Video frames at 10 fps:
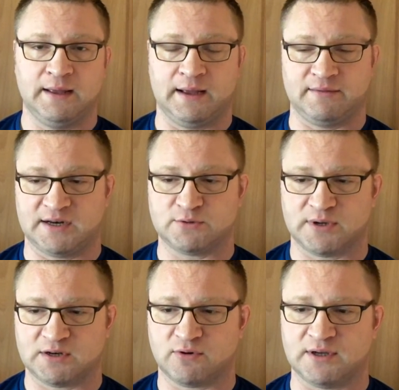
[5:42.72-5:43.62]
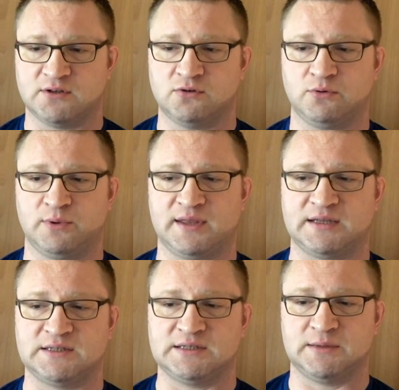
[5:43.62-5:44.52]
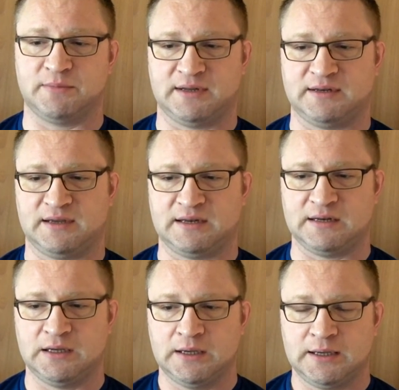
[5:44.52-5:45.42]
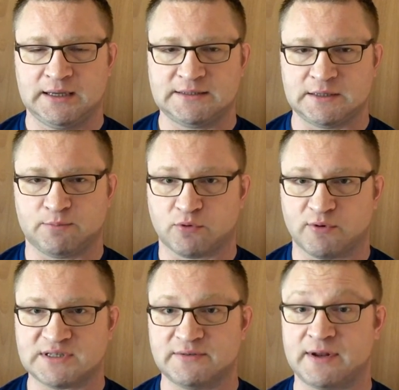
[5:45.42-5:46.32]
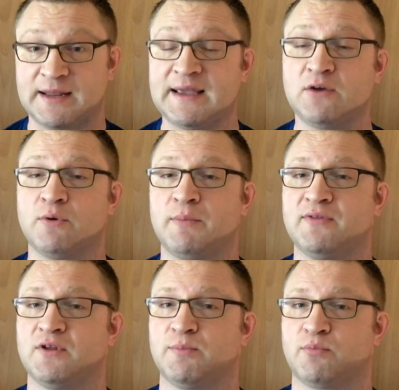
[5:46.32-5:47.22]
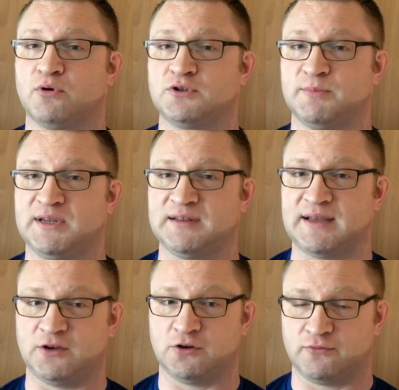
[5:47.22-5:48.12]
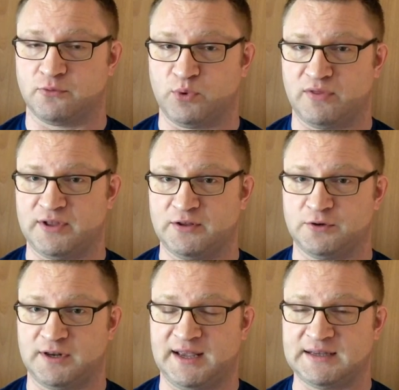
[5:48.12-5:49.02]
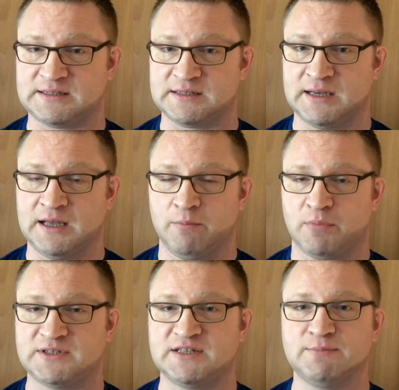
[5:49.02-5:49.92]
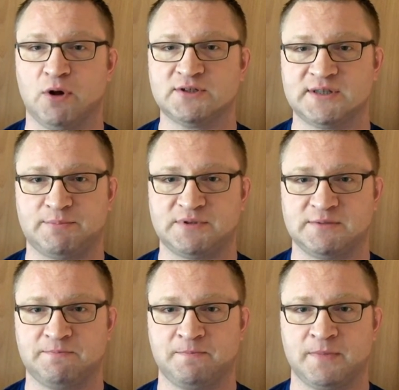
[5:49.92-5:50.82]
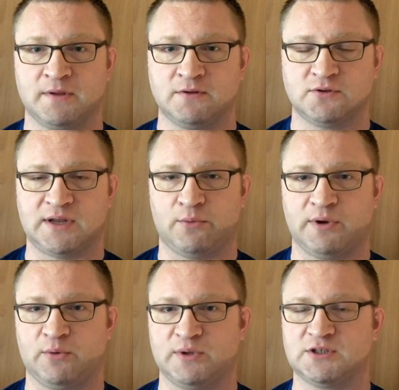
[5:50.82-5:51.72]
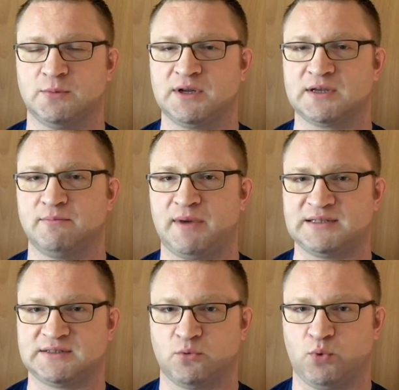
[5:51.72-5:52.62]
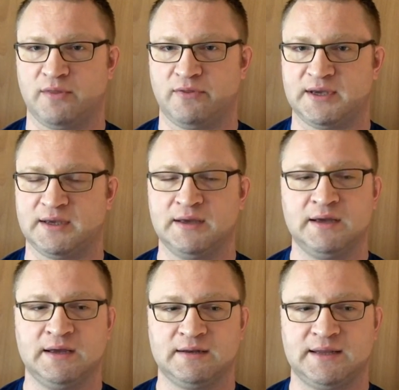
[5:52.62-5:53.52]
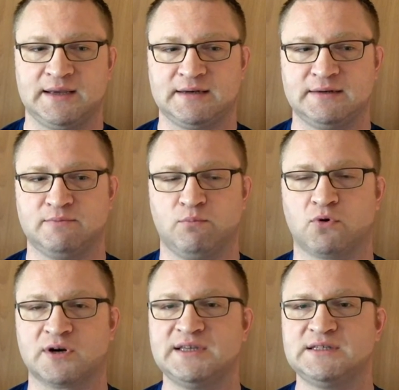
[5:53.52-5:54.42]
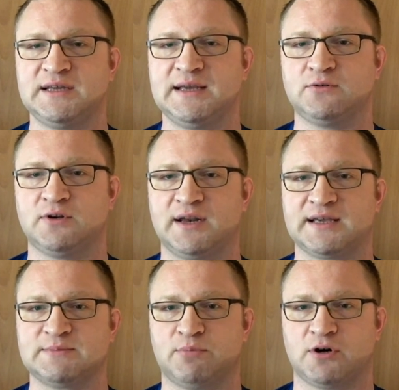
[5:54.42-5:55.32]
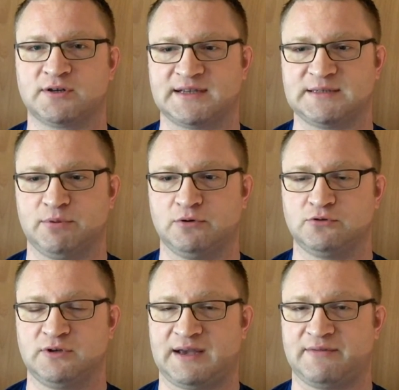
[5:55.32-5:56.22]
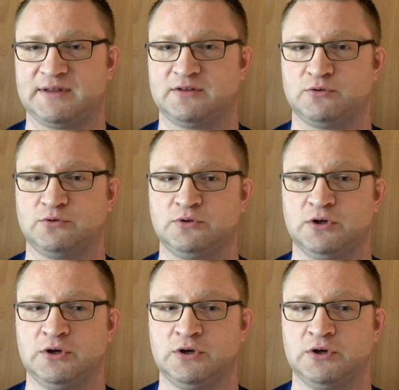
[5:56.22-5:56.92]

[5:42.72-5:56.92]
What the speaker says: And that is what I try to do with that system. And it's a progressive and incremental approach, meaning that you go from one thing to the next, but it's in small steps. So that way when somebody can master one thing, they can more easily get to the next part, as opposed to having to